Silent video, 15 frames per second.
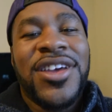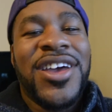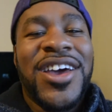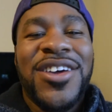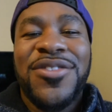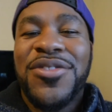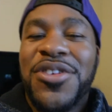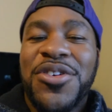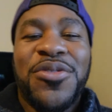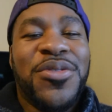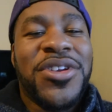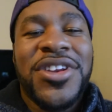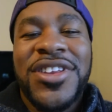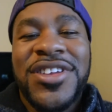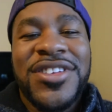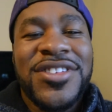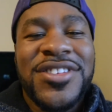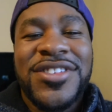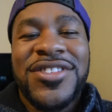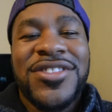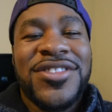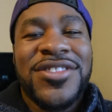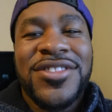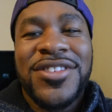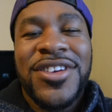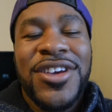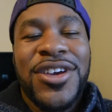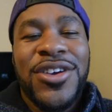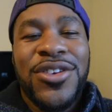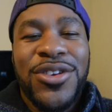I don't know what it is. Just
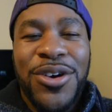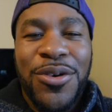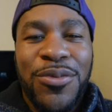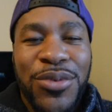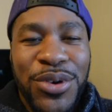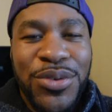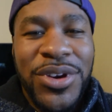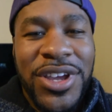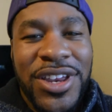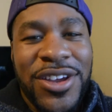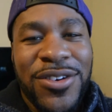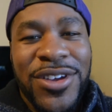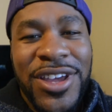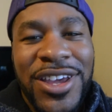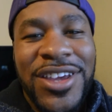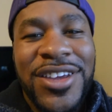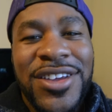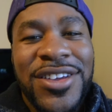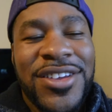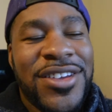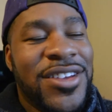don't ruin it, okay?